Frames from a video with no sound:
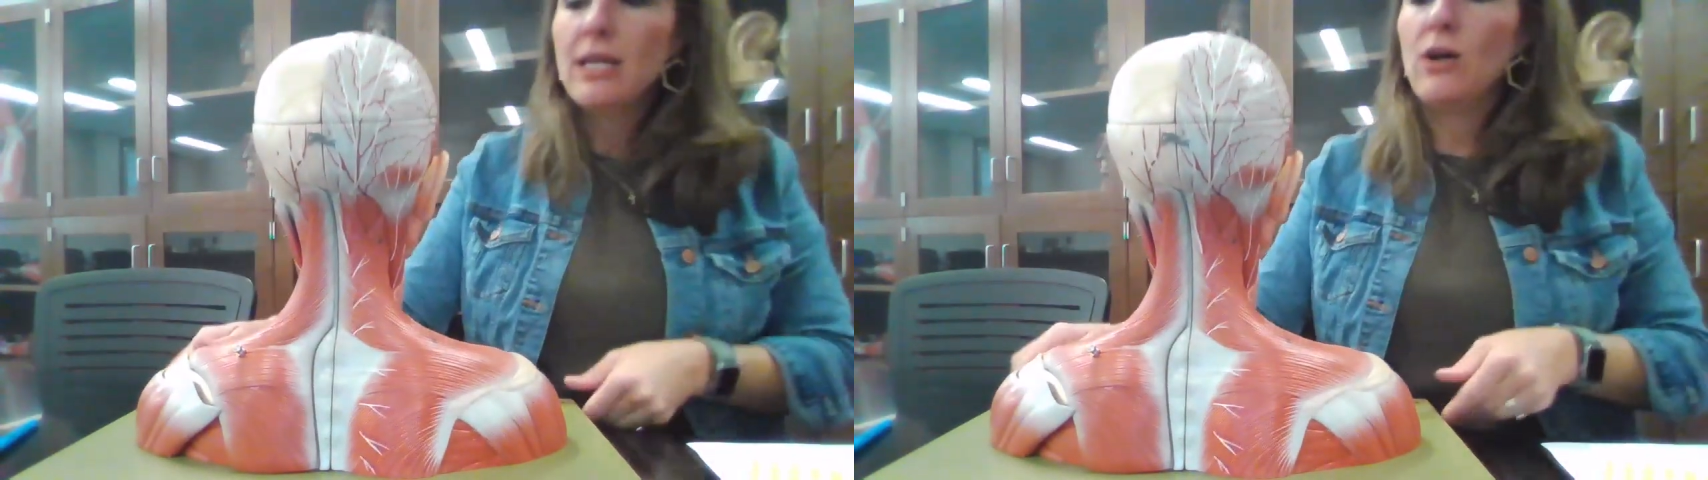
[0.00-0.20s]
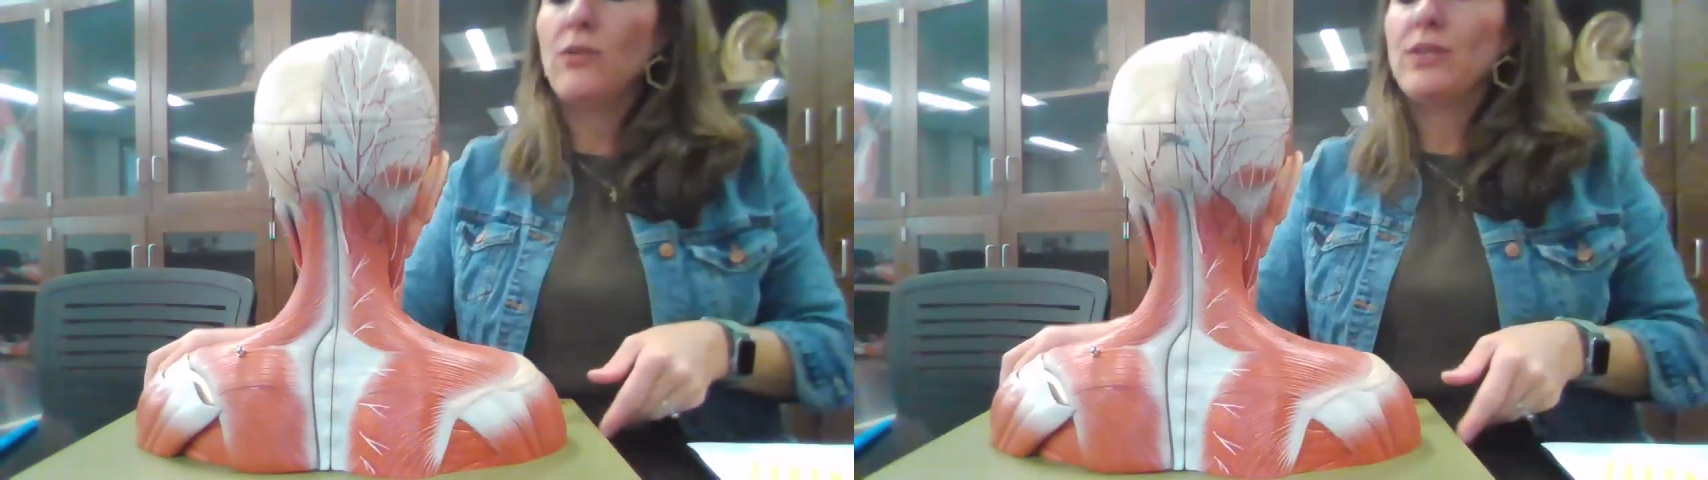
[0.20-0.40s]

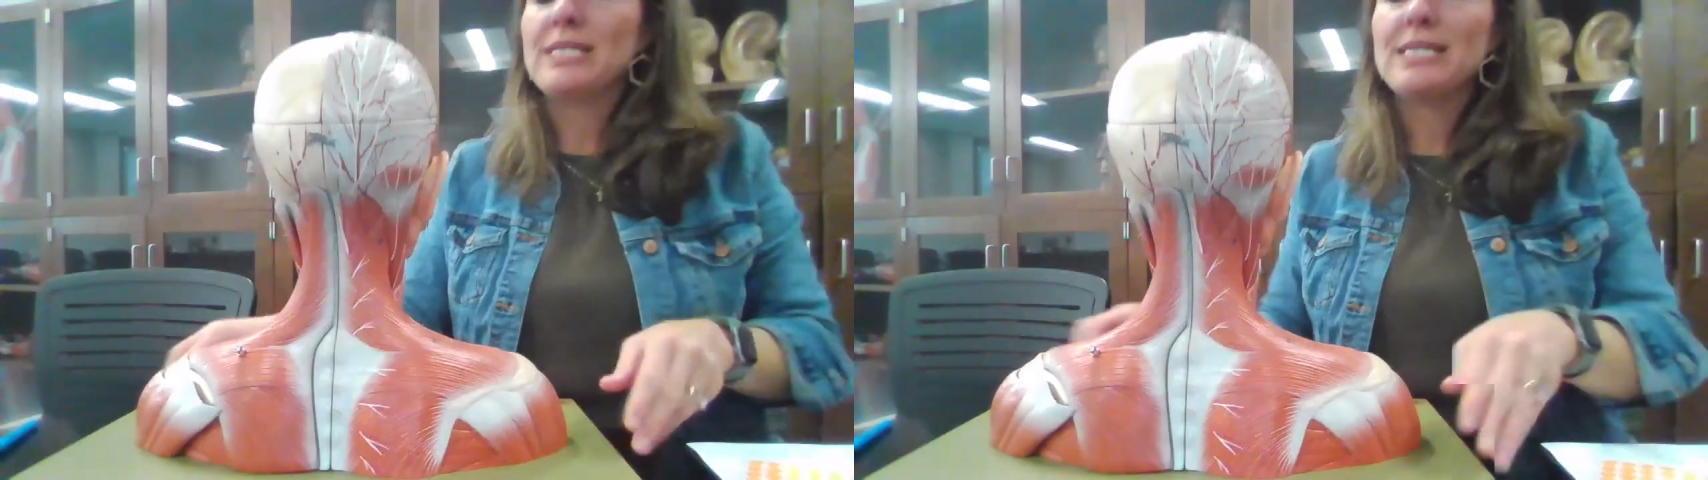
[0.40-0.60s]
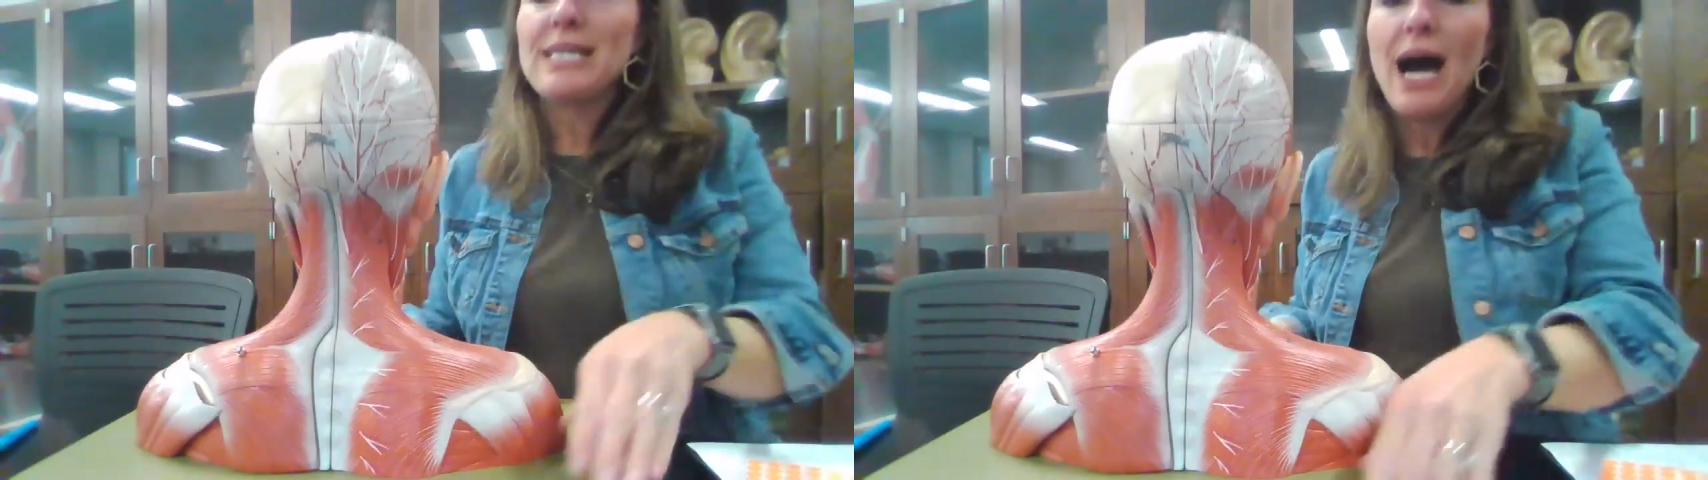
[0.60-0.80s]
On the
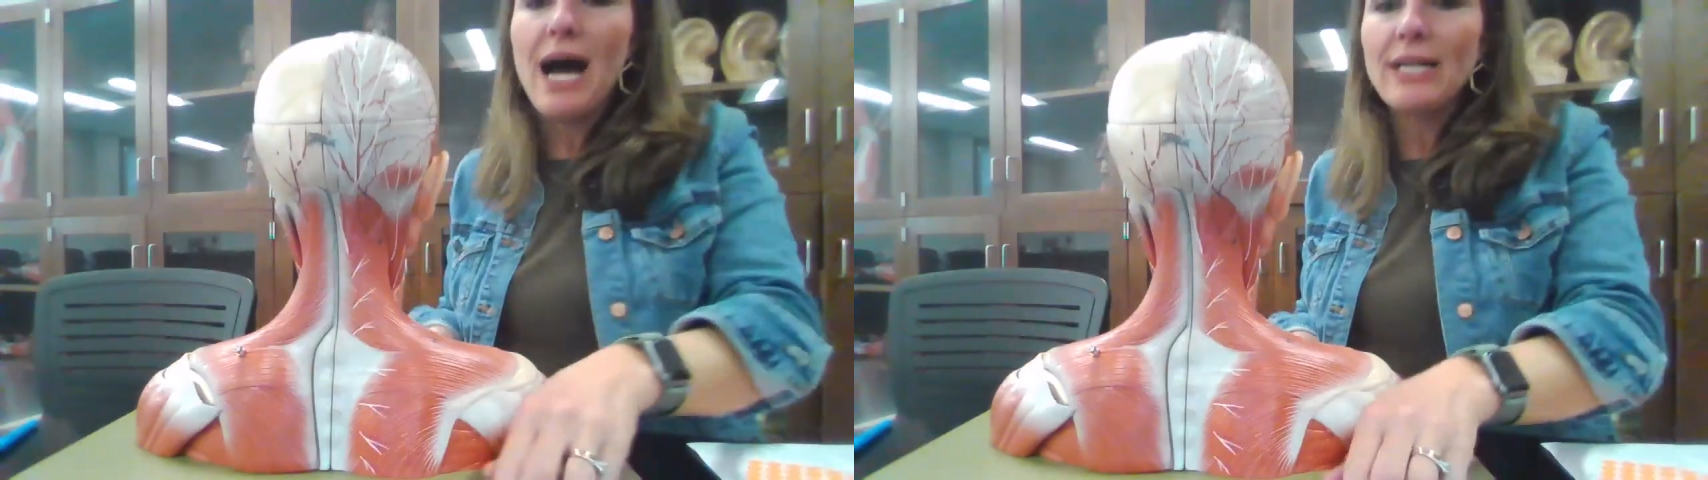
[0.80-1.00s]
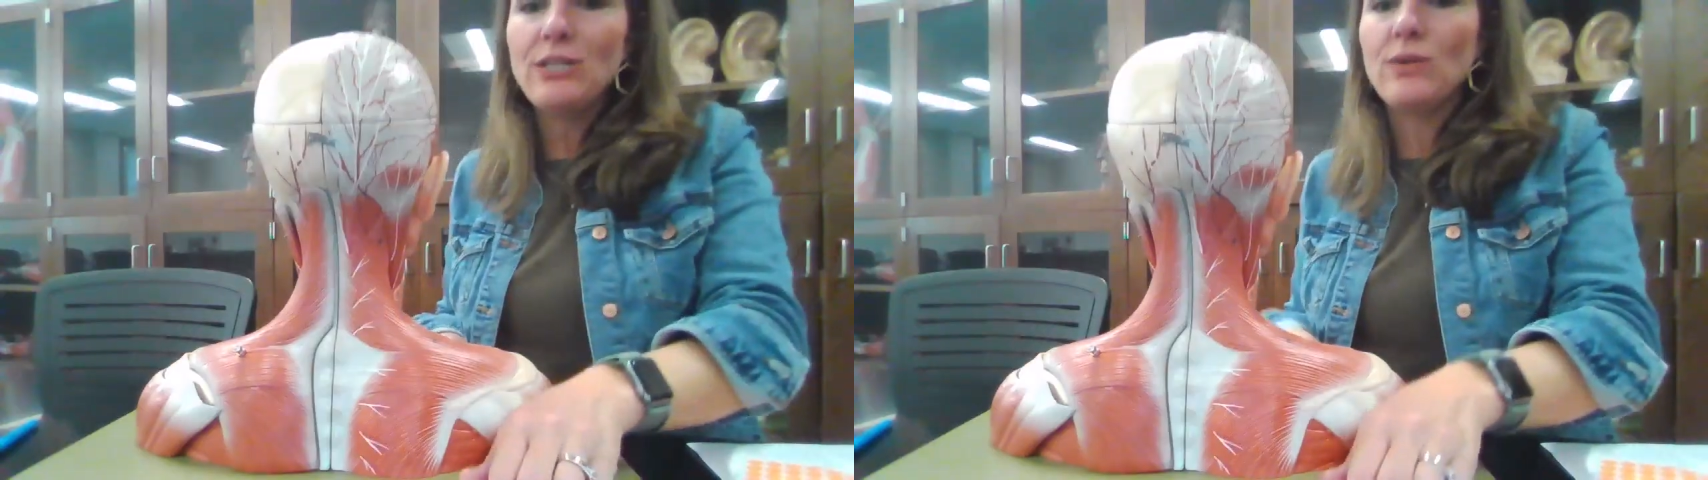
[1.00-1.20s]

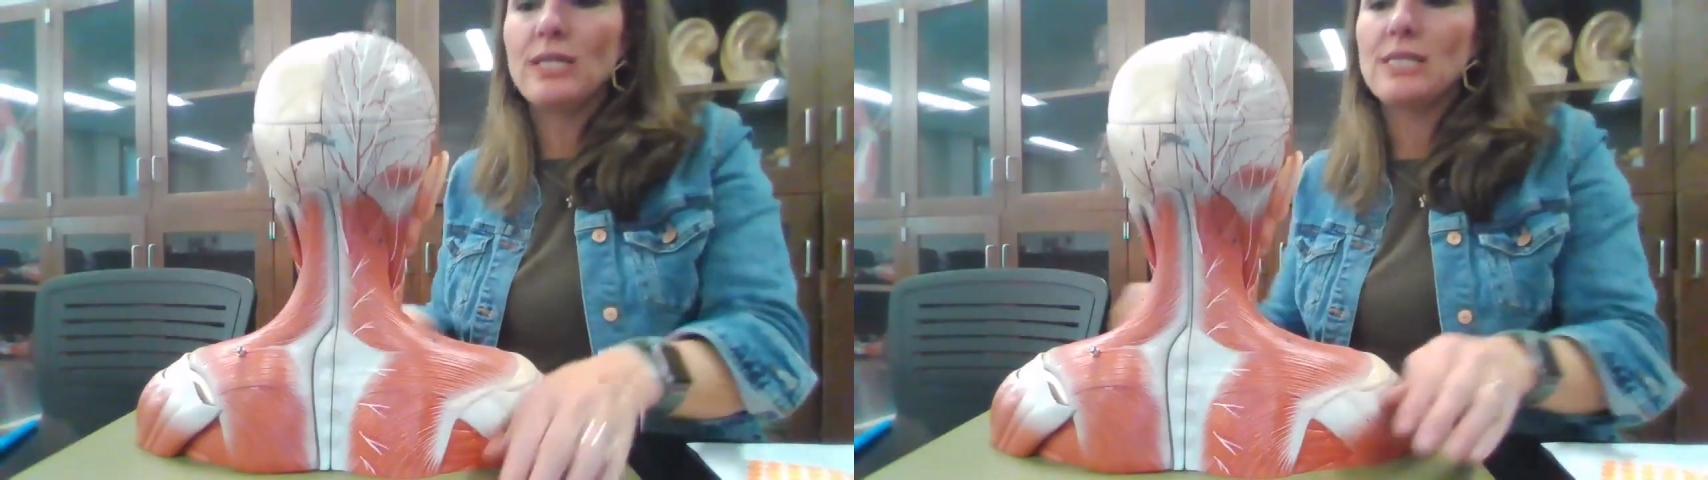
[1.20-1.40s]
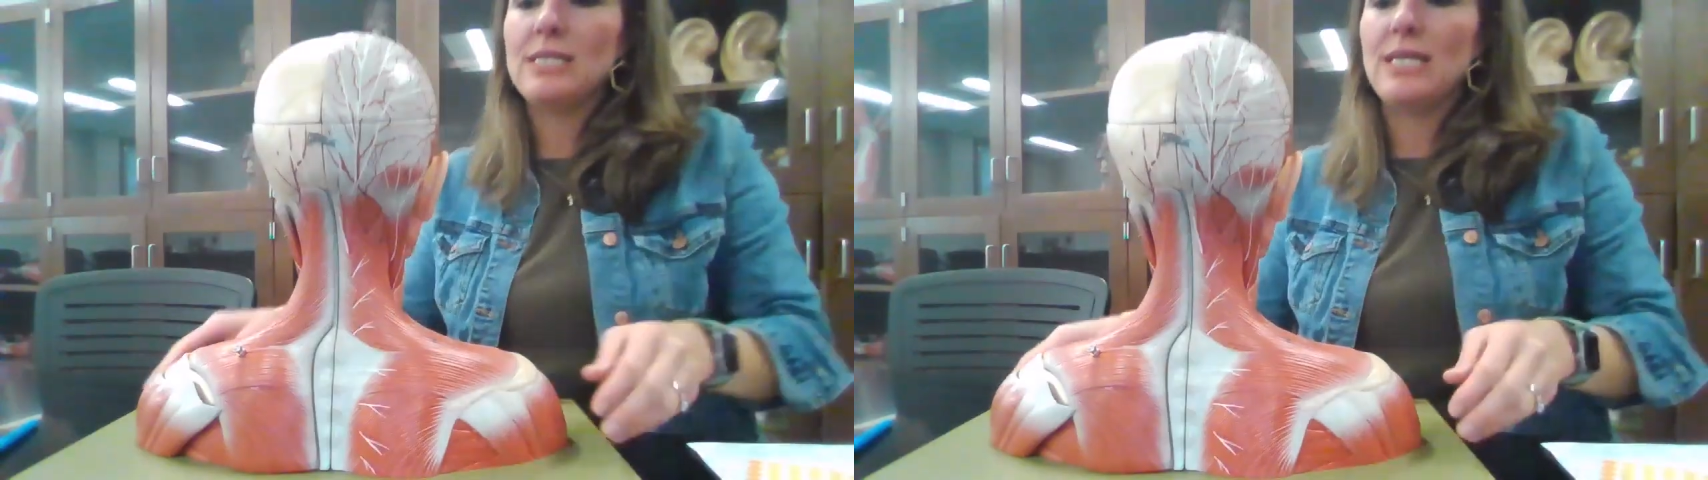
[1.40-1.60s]
side, you
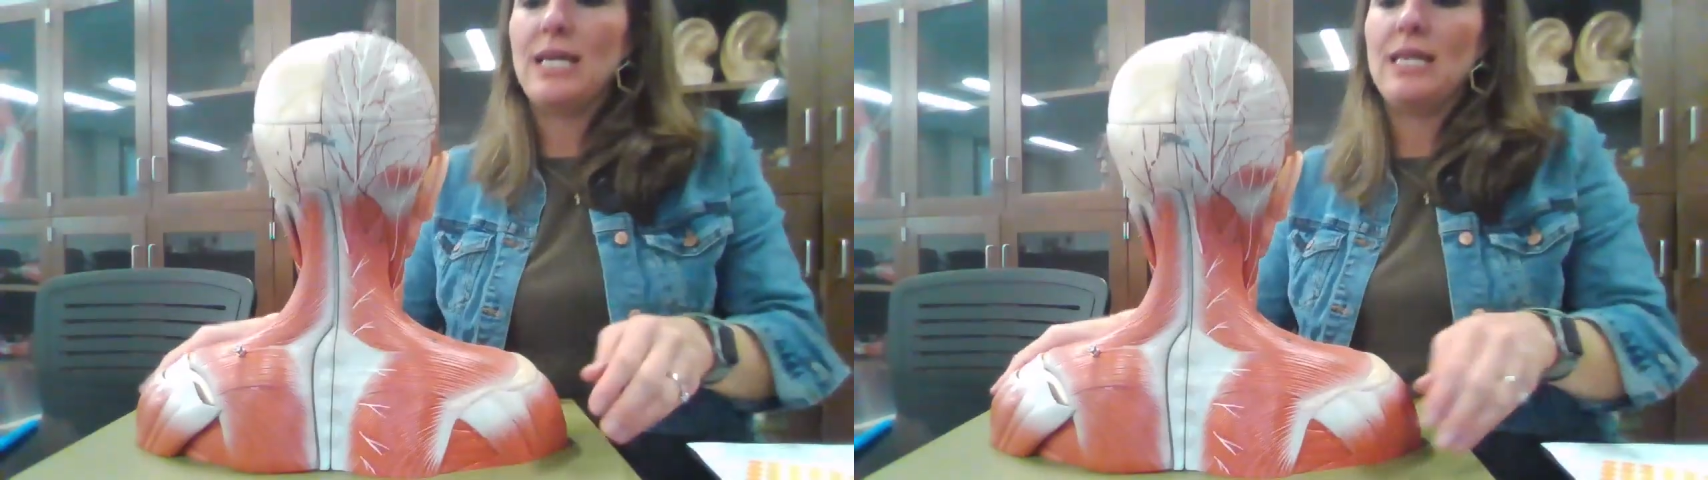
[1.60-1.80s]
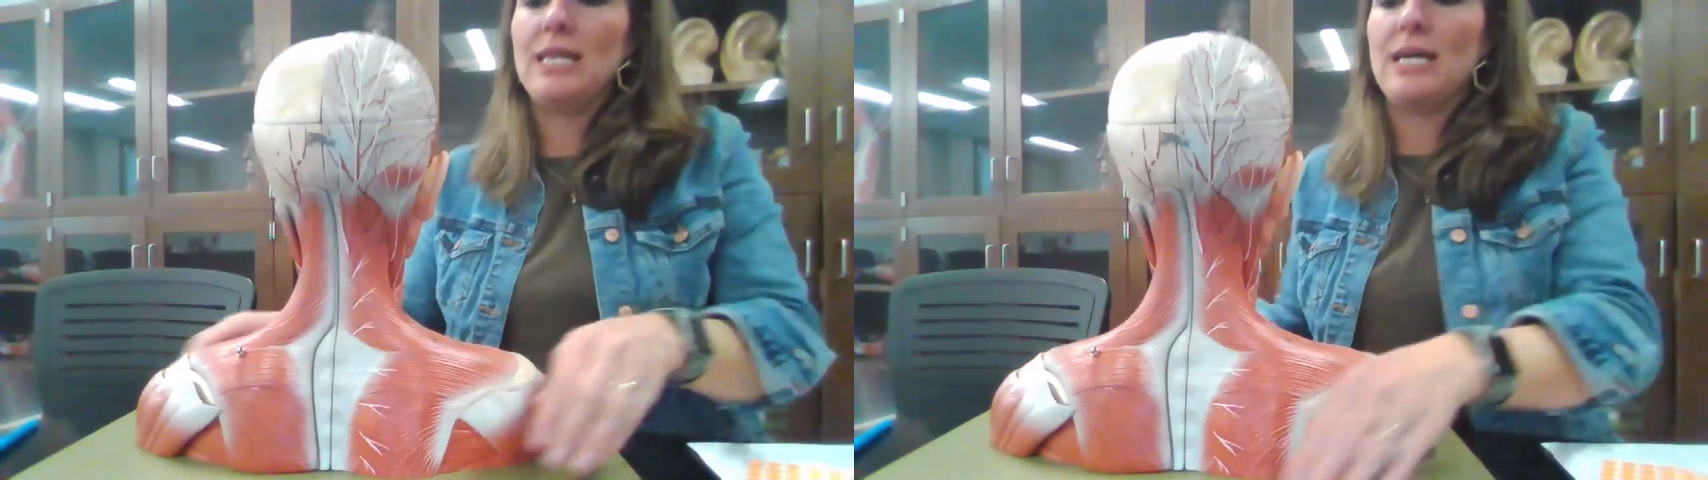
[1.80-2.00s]
can
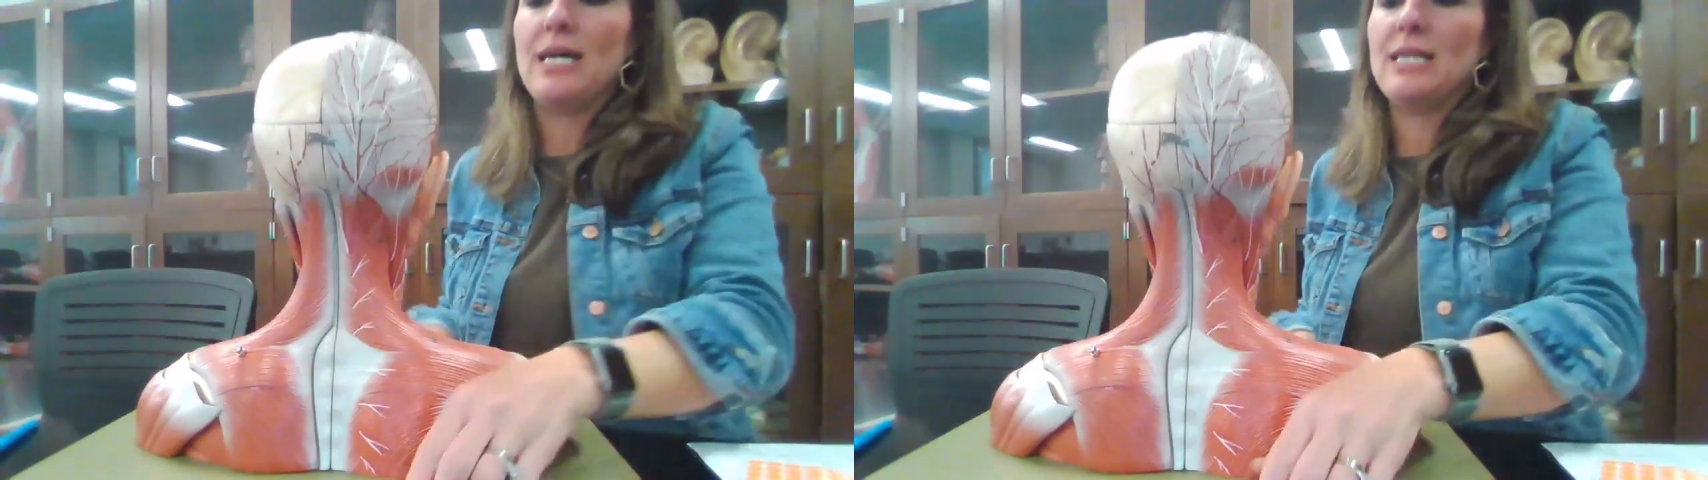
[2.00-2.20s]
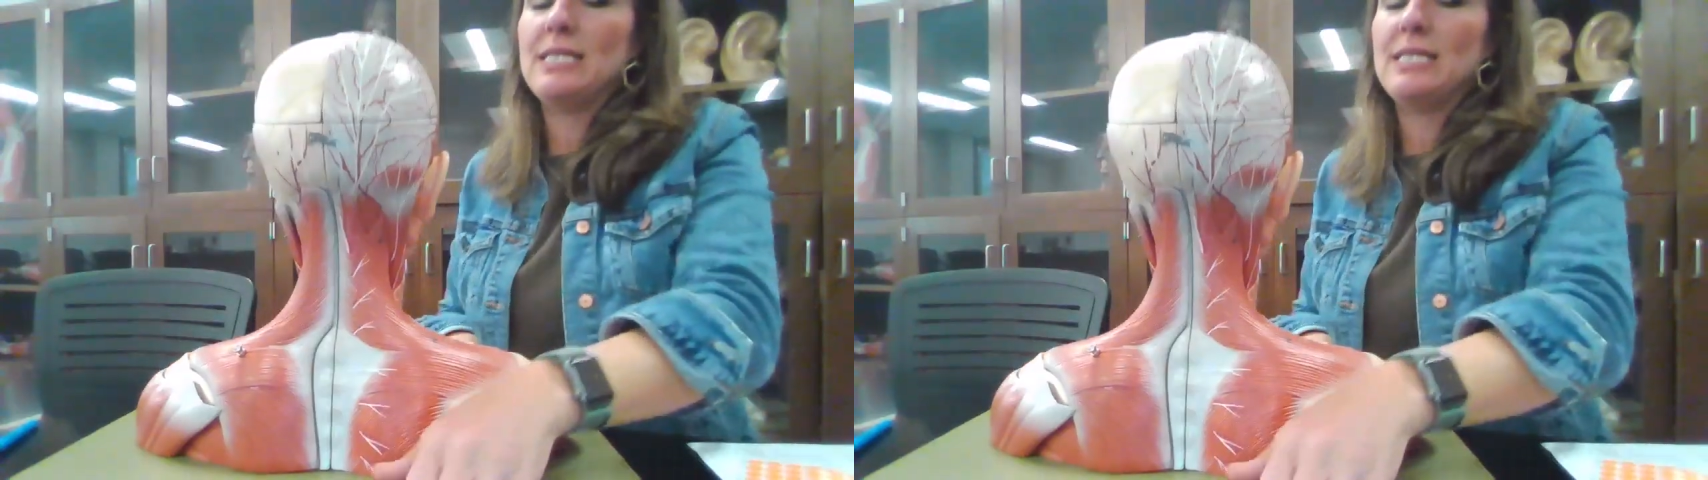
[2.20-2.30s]
see the